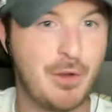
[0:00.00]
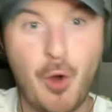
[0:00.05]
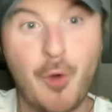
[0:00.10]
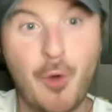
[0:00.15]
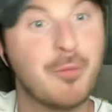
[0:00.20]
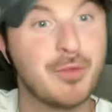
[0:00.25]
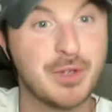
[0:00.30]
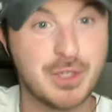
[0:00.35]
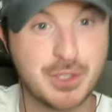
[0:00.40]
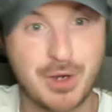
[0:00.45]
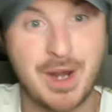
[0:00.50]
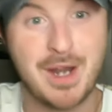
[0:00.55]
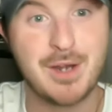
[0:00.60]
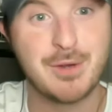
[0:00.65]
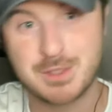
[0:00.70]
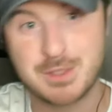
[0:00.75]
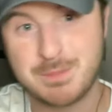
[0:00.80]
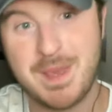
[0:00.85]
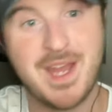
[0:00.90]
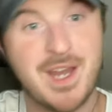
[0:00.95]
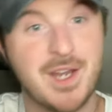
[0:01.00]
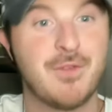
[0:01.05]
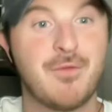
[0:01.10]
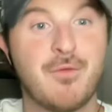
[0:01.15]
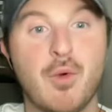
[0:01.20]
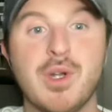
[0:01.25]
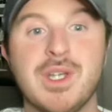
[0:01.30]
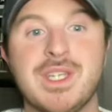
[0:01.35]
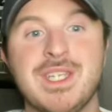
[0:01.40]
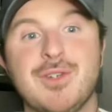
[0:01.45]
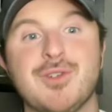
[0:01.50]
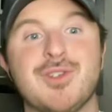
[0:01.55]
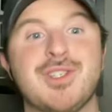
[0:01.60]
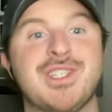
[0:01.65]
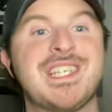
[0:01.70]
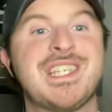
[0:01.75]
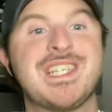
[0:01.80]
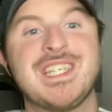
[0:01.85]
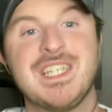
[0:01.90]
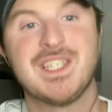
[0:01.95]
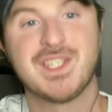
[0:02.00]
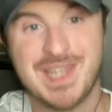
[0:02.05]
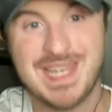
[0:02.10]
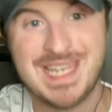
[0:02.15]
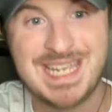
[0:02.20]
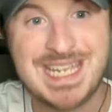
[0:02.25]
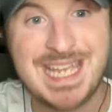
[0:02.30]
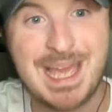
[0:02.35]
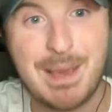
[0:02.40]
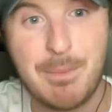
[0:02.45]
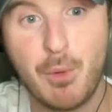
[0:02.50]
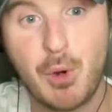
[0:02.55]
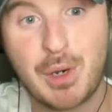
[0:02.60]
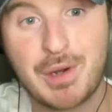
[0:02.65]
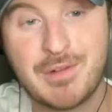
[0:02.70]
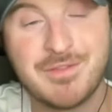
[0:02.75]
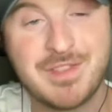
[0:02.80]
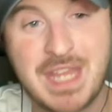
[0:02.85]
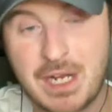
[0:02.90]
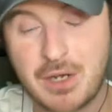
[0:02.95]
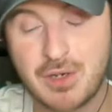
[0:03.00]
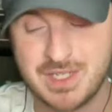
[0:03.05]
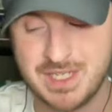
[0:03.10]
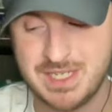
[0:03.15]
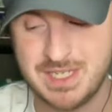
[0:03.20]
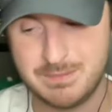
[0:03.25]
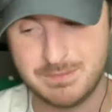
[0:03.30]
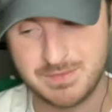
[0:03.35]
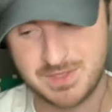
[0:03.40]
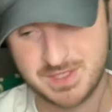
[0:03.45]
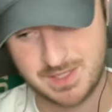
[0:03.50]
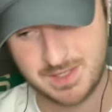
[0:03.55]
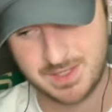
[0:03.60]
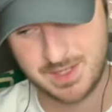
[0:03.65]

hopefully trying to expand it to 14 or 16 so they can get more of their teams in